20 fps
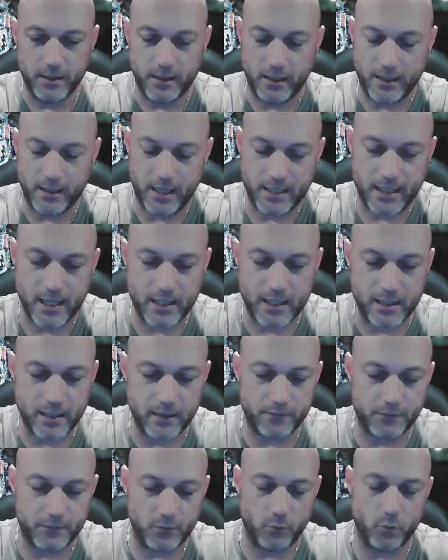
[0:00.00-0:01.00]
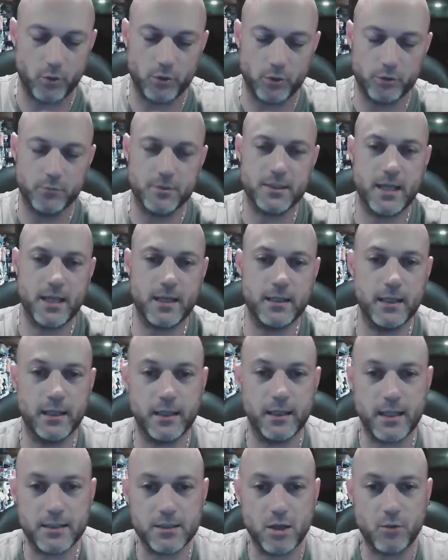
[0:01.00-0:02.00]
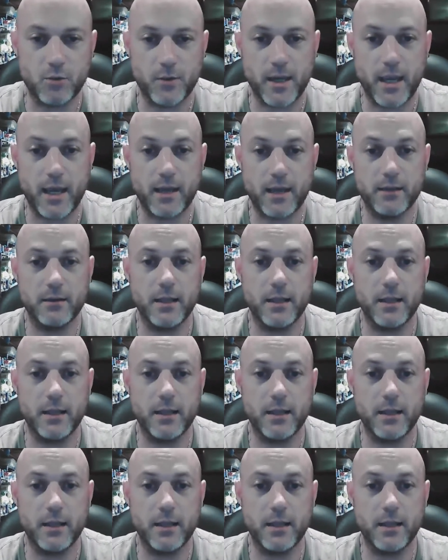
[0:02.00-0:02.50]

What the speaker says: And I get it. If the world was ending and that's all we had,